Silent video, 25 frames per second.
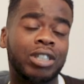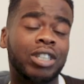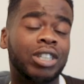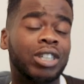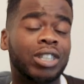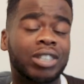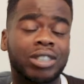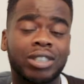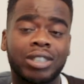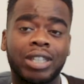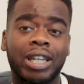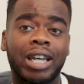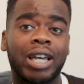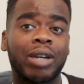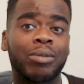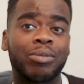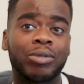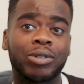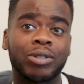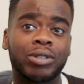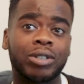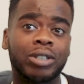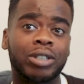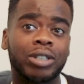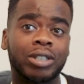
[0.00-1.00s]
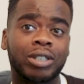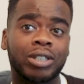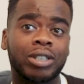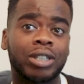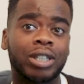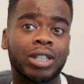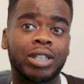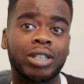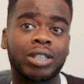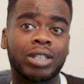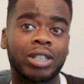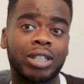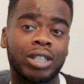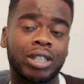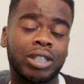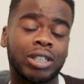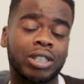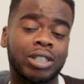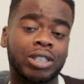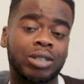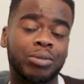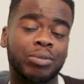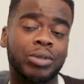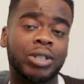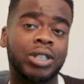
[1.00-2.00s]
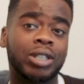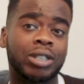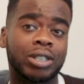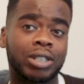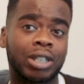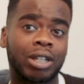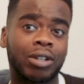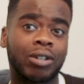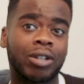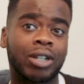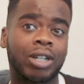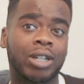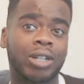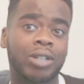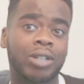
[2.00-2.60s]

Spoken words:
he can type on it and it speaks out